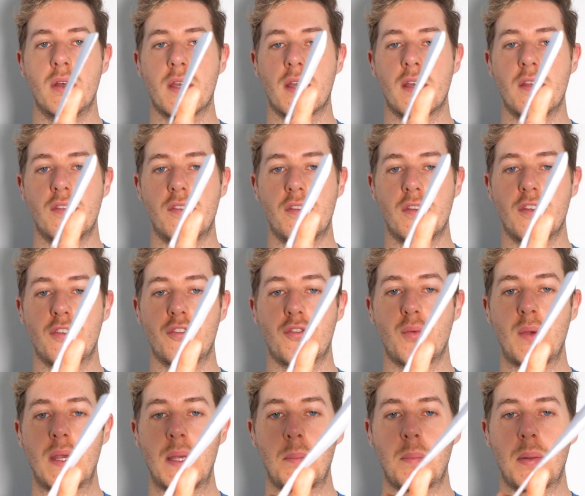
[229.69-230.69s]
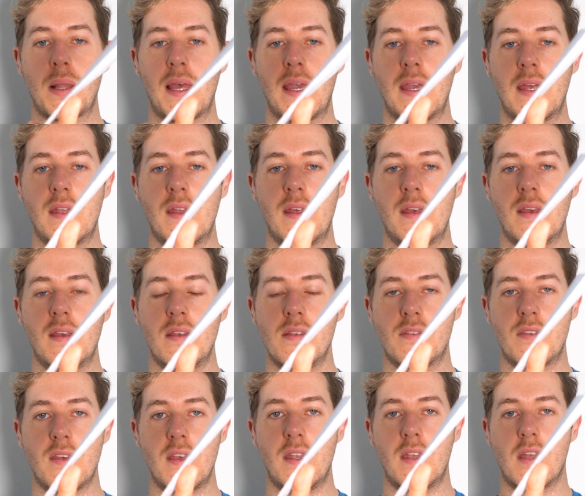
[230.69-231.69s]
because the swing plane
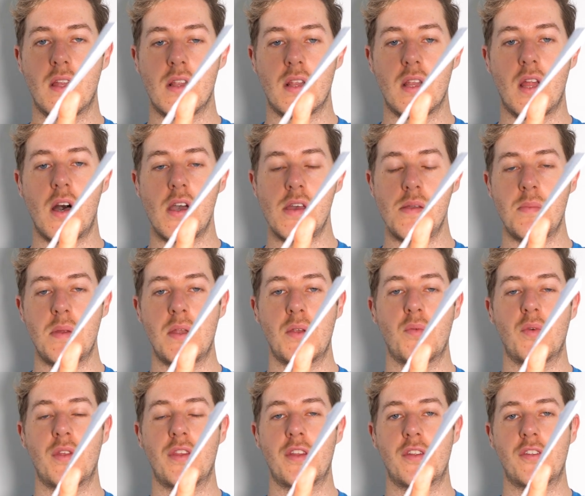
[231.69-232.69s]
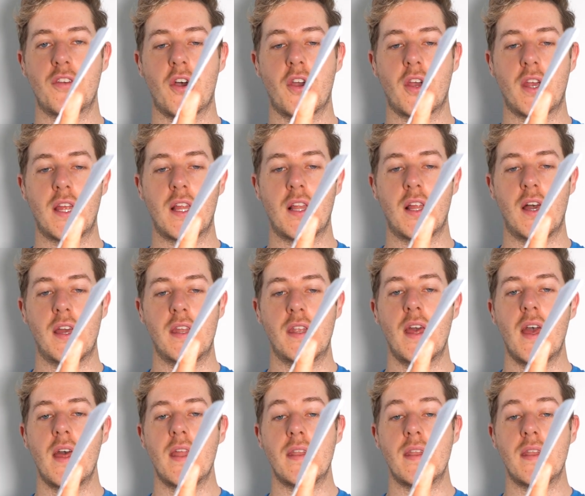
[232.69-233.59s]
is in alignment with the target line.